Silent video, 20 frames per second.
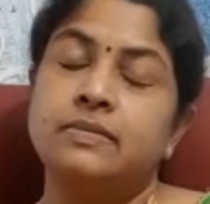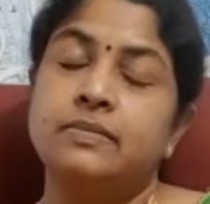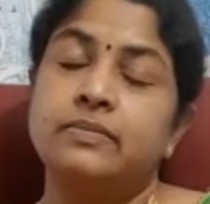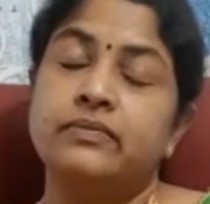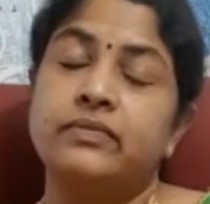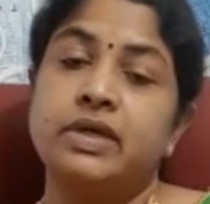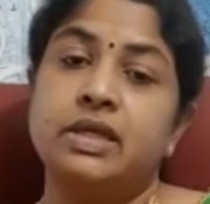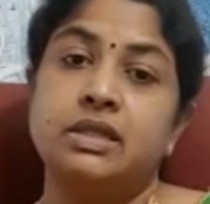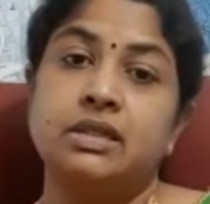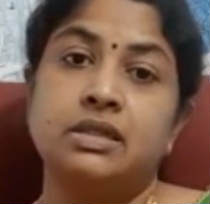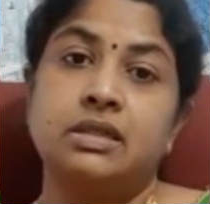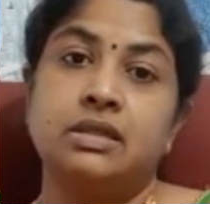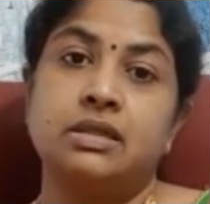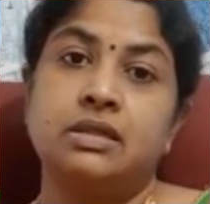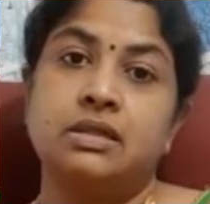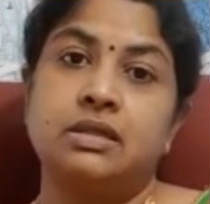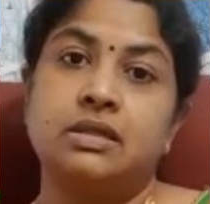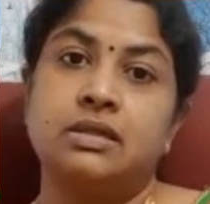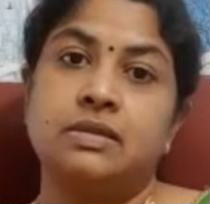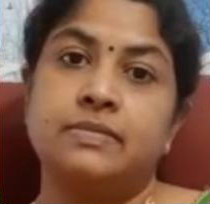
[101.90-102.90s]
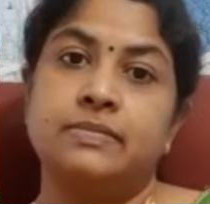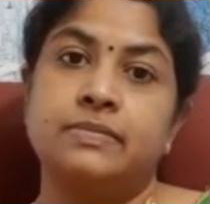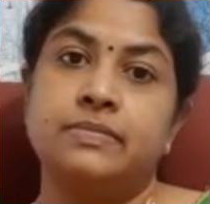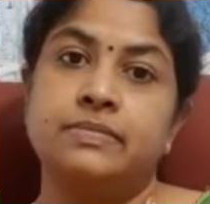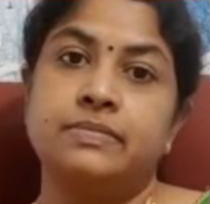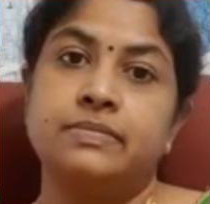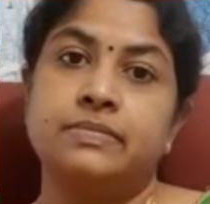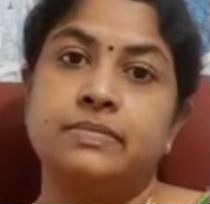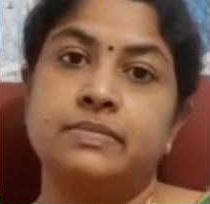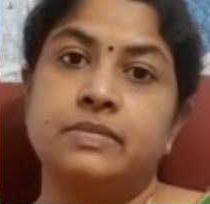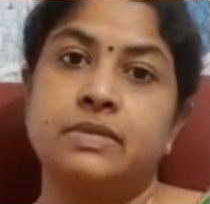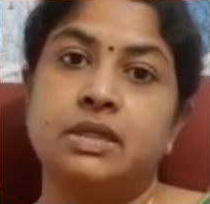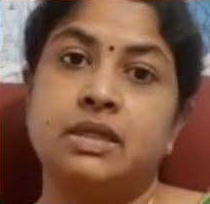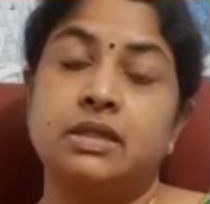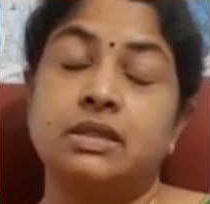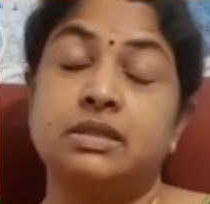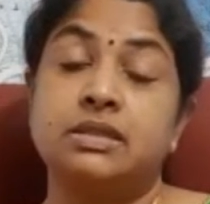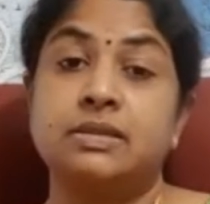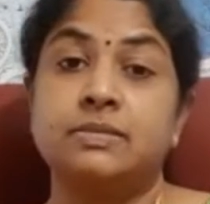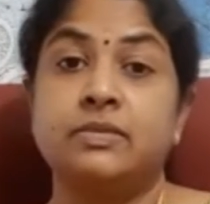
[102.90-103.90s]
When
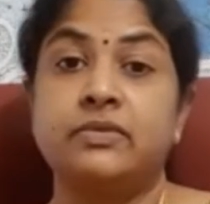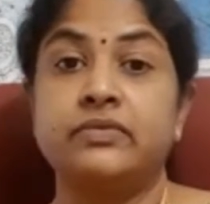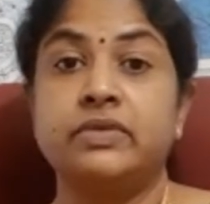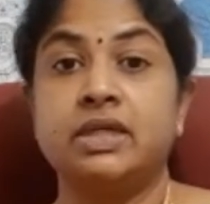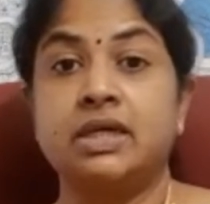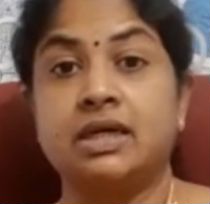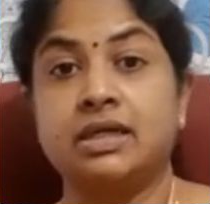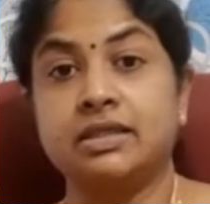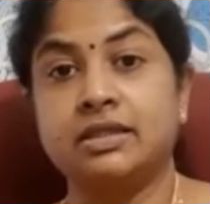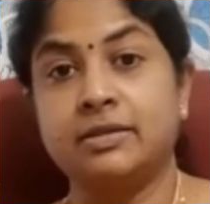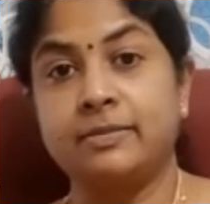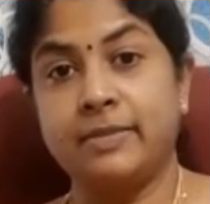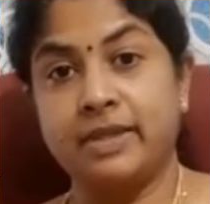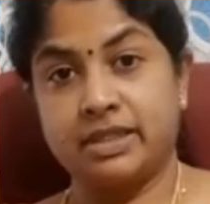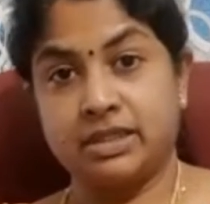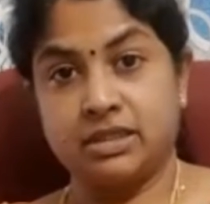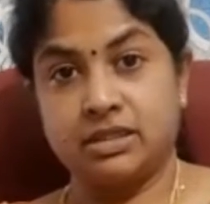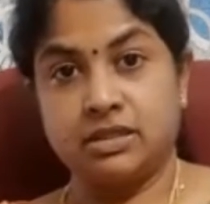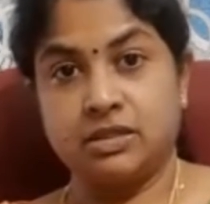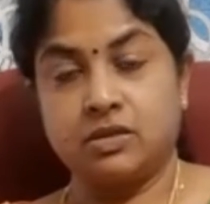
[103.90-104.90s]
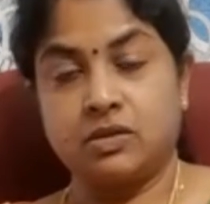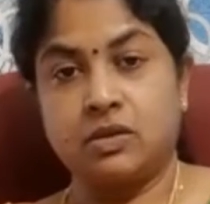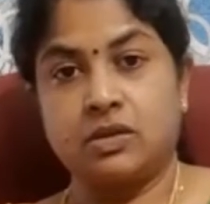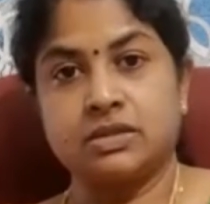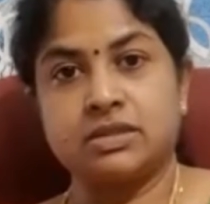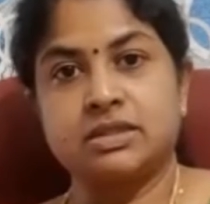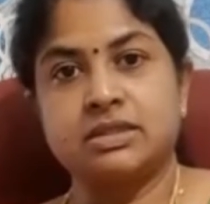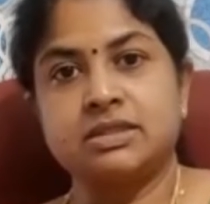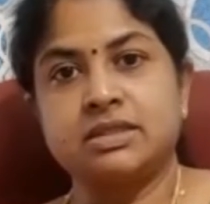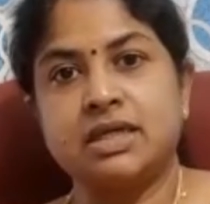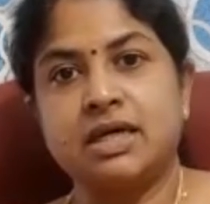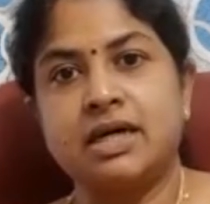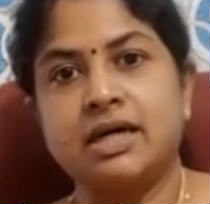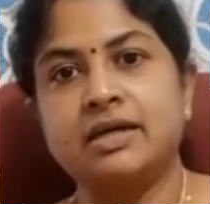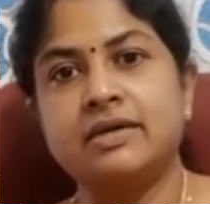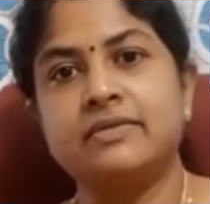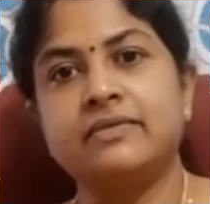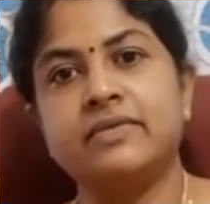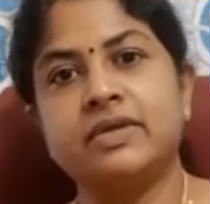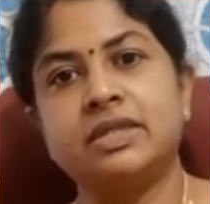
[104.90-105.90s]
the, some of the other maternal causes
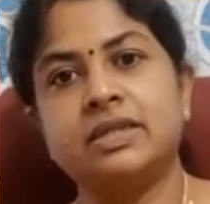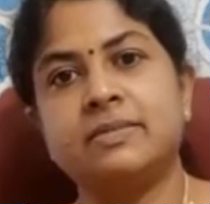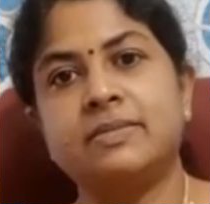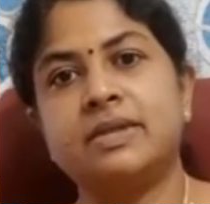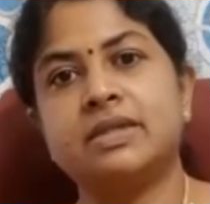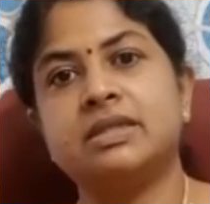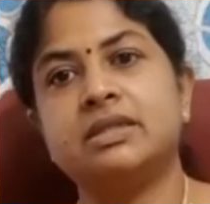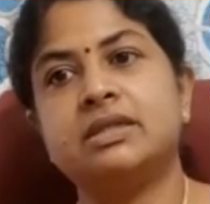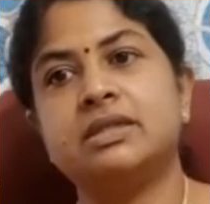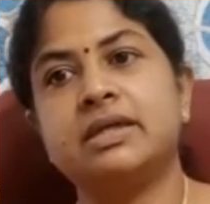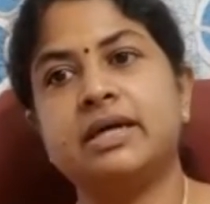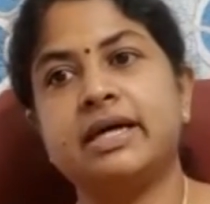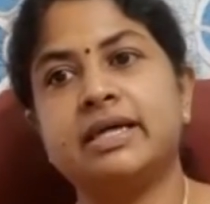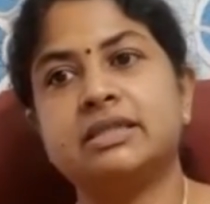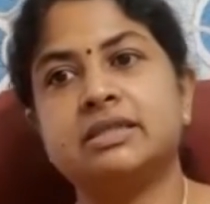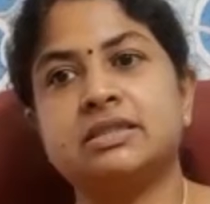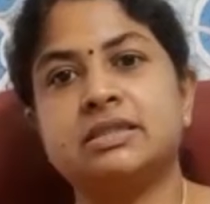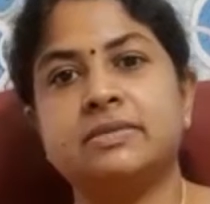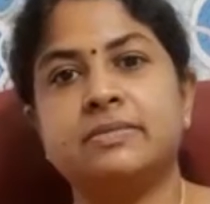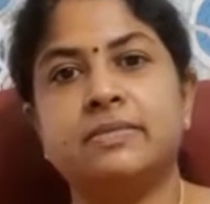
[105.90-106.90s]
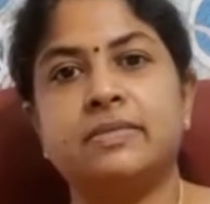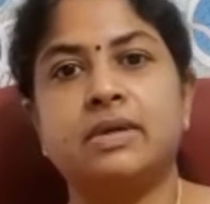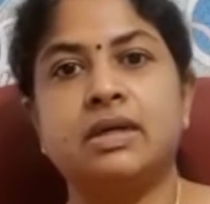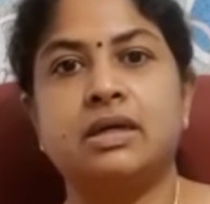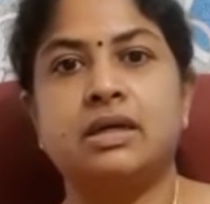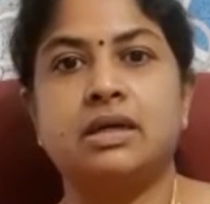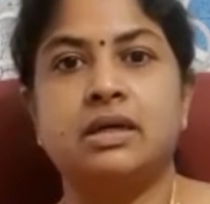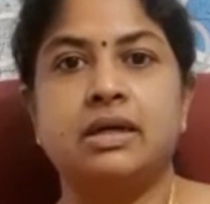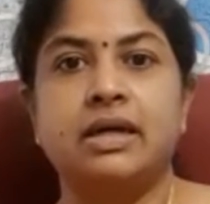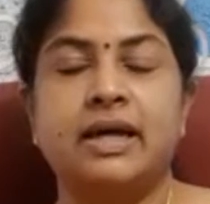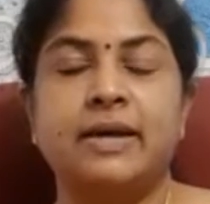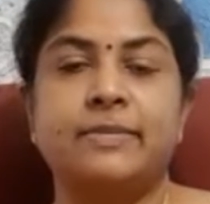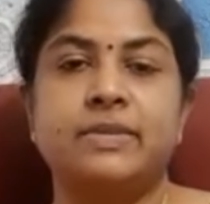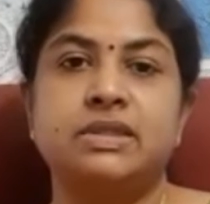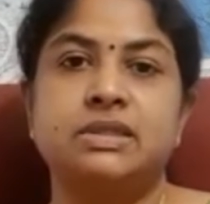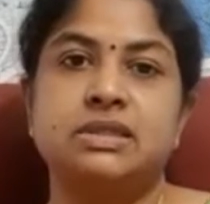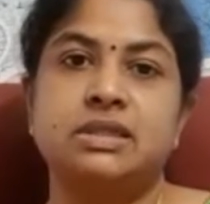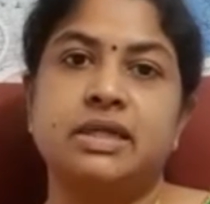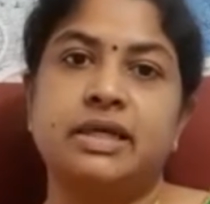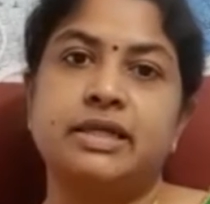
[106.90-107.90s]
are when the mother has some
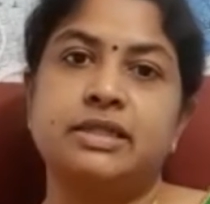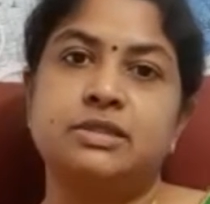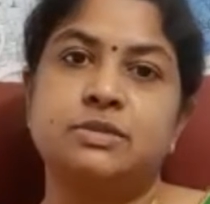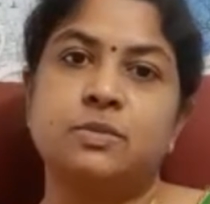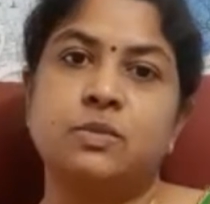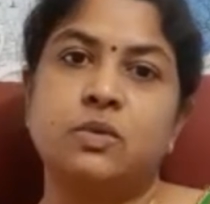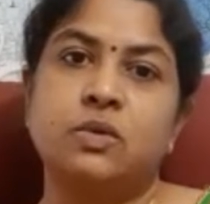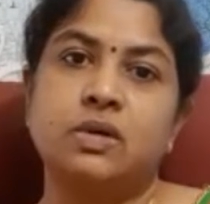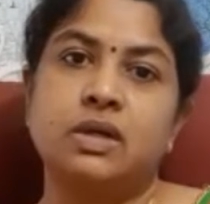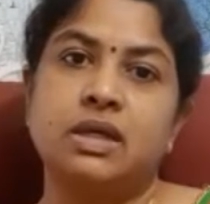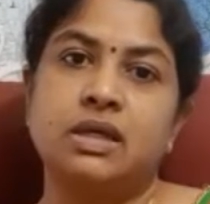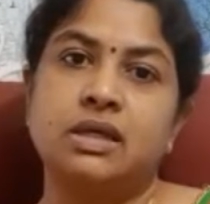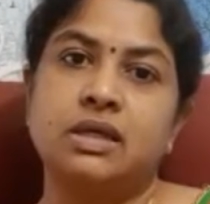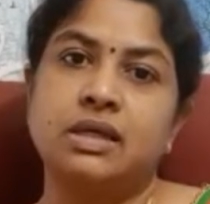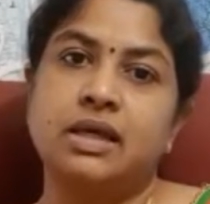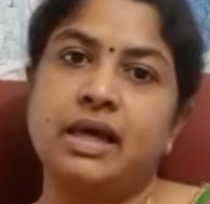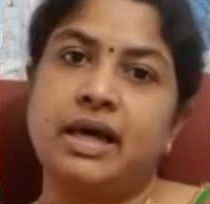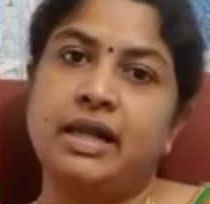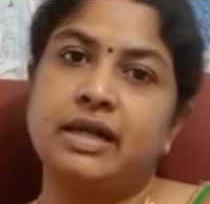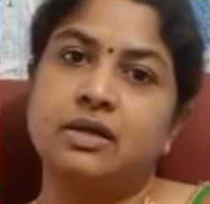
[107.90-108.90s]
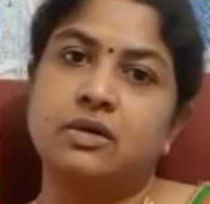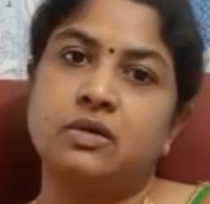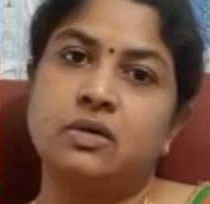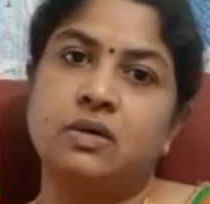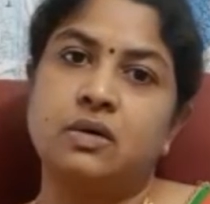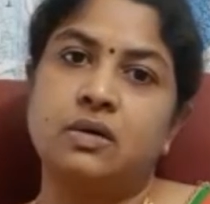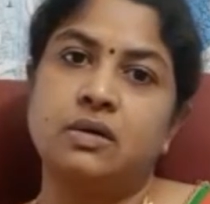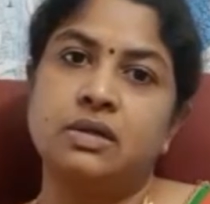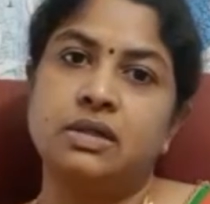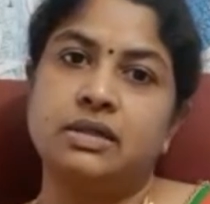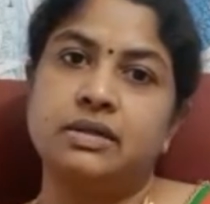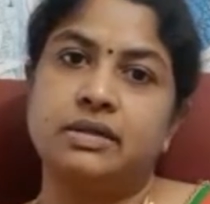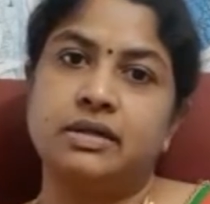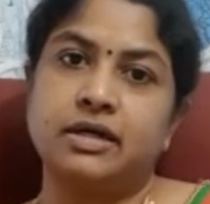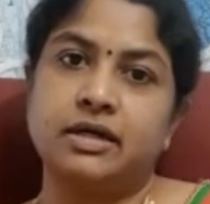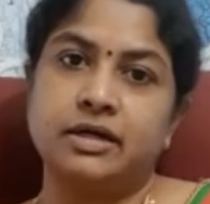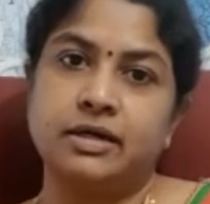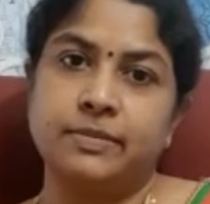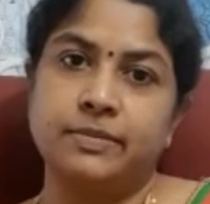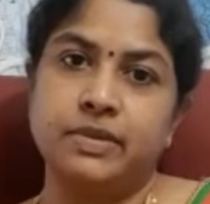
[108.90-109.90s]
habits like smoking, alcohol,
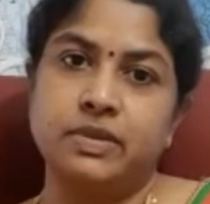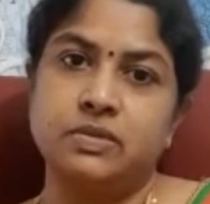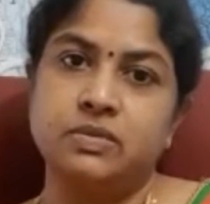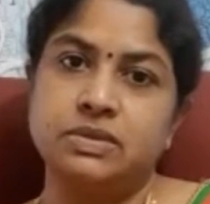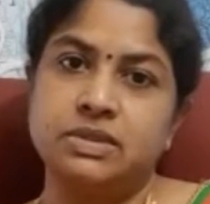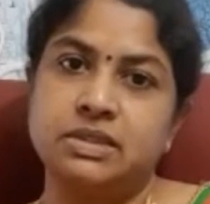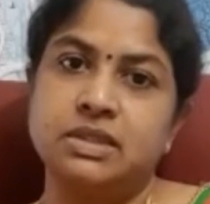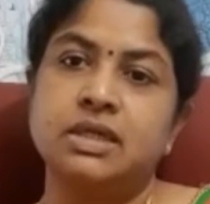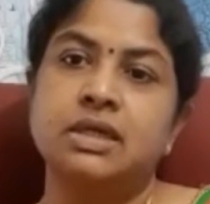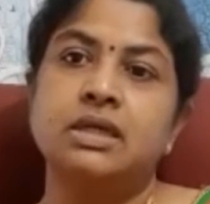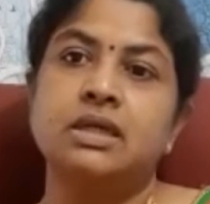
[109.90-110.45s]
drug abuse,